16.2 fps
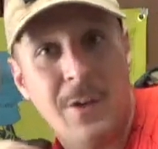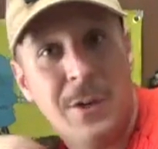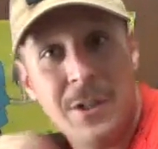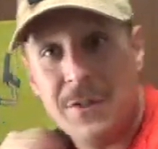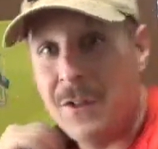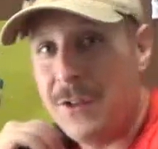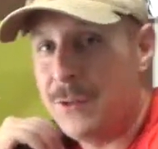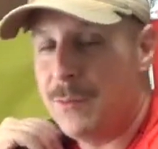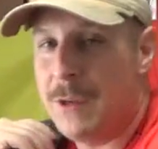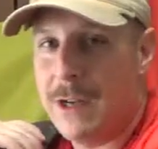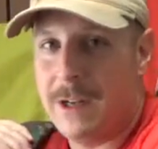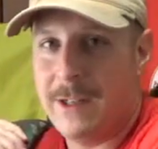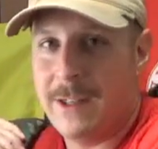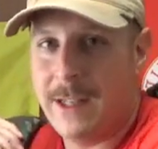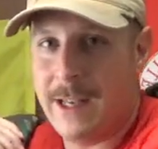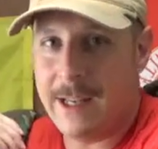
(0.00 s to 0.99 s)
always feels
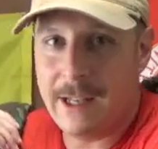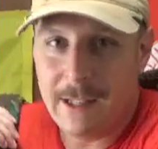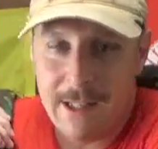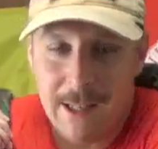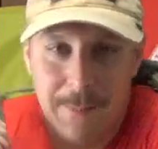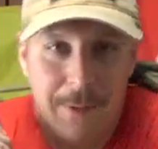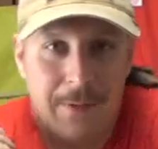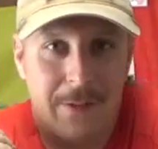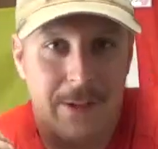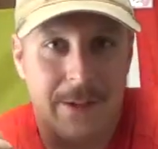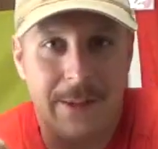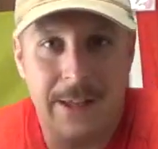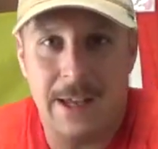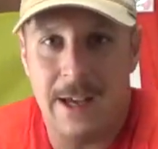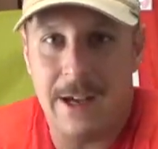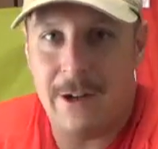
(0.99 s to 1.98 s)
weird saying clip, even in
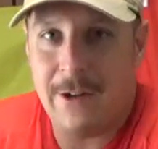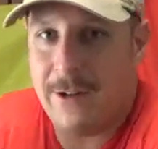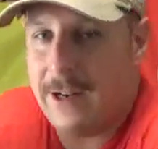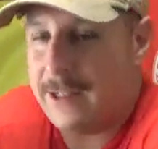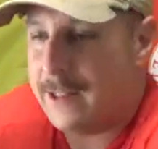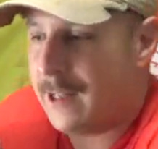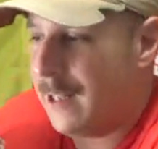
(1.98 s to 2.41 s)
the correct